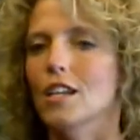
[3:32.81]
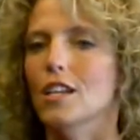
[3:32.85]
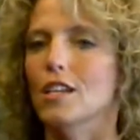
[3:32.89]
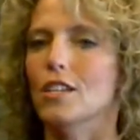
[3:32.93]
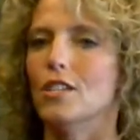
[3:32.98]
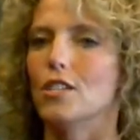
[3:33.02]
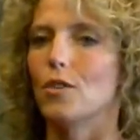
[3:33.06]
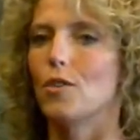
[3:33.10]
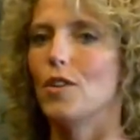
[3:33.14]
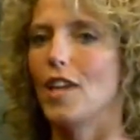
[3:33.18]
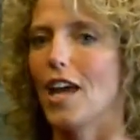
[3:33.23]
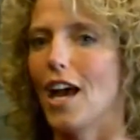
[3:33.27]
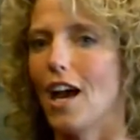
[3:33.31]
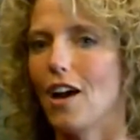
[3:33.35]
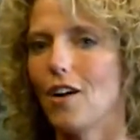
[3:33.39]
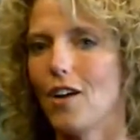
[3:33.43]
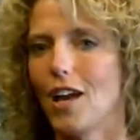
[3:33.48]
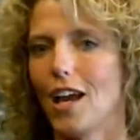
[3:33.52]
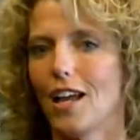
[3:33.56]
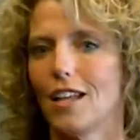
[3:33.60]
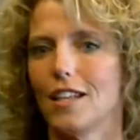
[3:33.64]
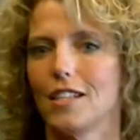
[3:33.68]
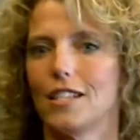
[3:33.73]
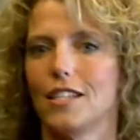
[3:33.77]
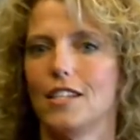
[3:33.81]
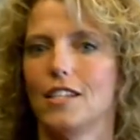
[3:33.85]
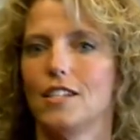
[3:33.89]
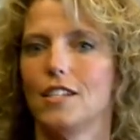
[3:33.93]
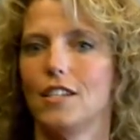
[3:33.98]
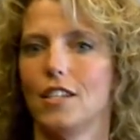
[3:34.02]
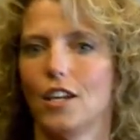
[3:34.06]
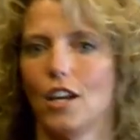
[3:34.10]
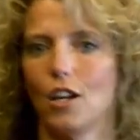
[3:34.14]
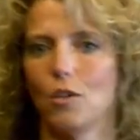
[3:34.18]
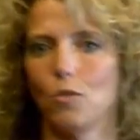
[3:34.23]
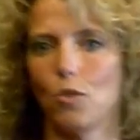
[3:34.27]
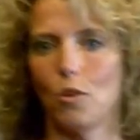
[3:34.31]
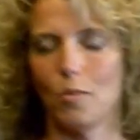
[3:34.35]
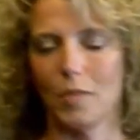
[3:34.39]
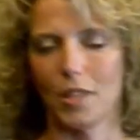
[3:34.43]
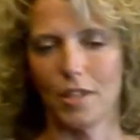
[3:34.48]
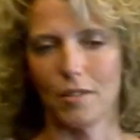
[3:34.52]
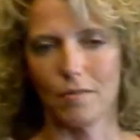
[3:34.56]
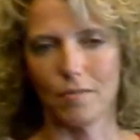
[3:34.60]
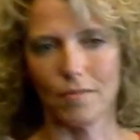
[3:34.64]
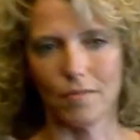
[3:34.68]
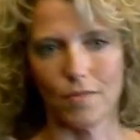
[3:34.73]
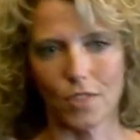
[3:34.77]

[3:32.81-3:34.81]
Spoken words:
So now Allison is a young woman.